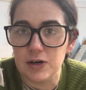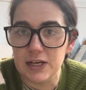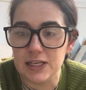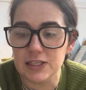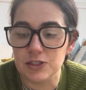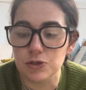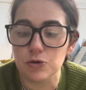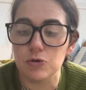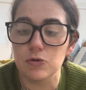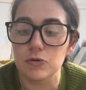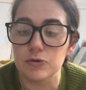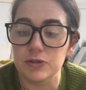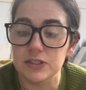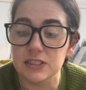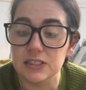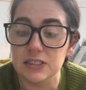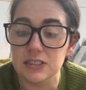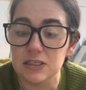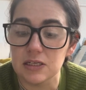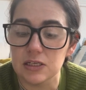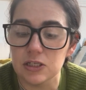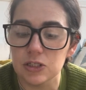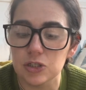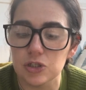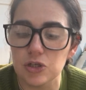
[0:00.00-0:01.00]
It's called
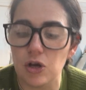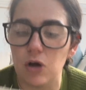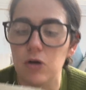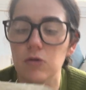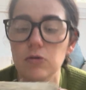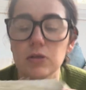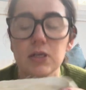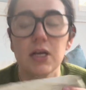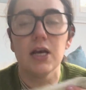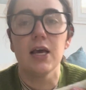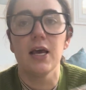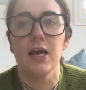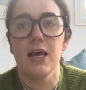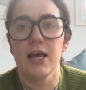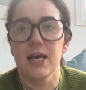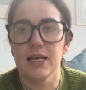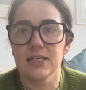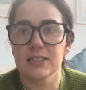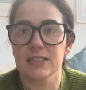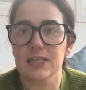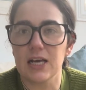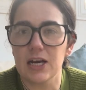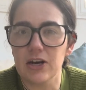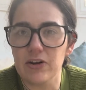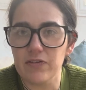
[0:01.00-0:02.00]
Sea Salt.
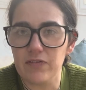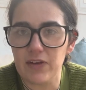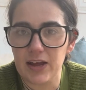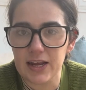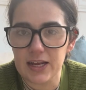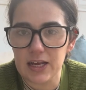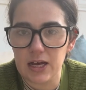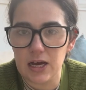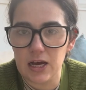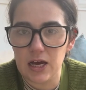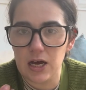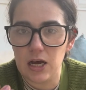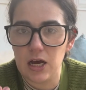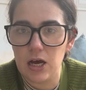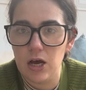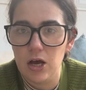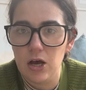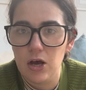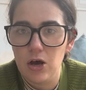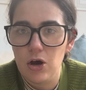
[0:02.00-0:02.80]
It's kind of like a